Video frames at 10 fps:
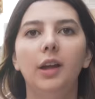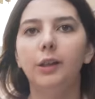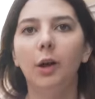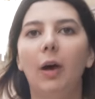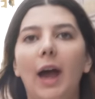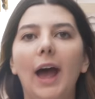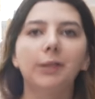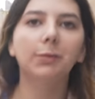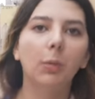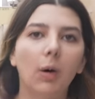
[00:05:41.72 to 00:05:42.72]
So
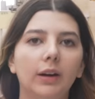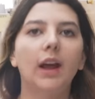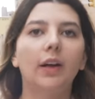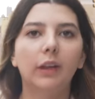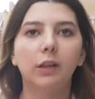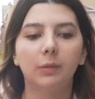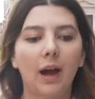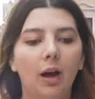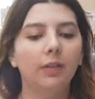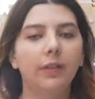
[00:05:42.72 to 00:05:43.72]
as we're walking on this route,